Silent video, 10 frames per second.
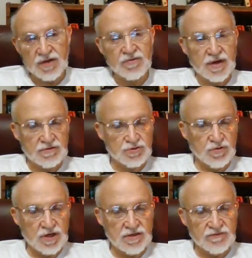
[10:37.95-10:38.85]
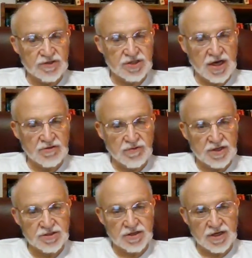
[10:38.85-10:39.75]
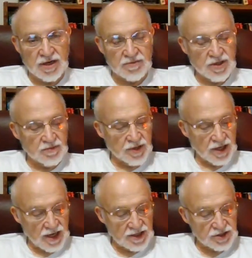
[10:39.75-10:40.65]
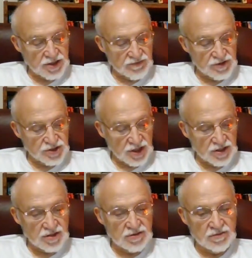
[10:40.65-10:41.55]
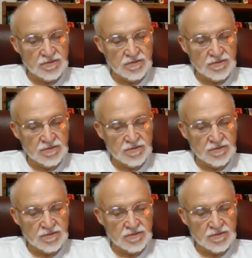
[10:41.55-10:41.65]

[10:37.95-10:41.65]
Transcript: when I was working for Southwestern Company in Pulaski, Virginia,